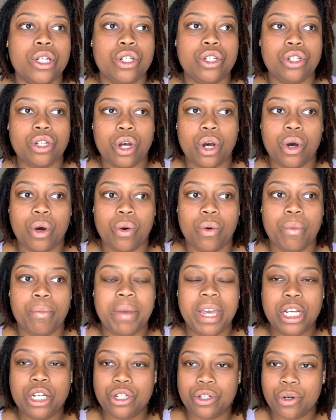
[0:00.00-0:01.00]
So
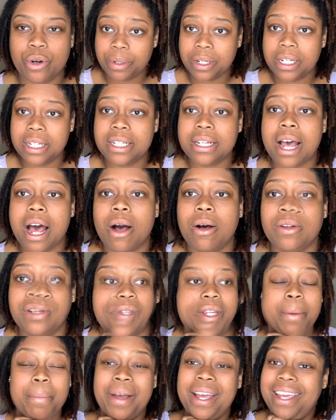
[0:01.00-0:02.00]
make sure to put a towel
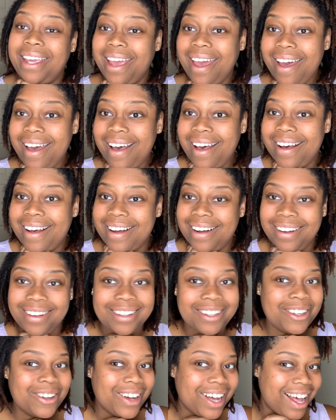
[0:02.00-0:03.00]
down. Yeah,
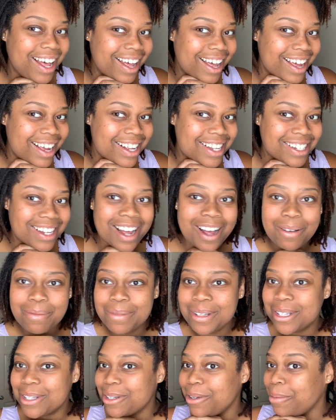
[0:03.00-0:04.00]
you guys, I'm
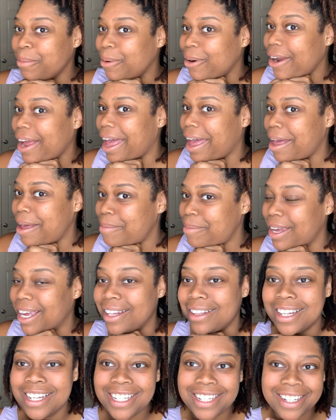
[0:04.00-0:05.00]
super happy.
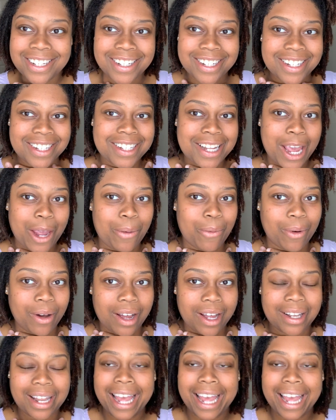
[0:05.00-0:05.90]
And this is just day one.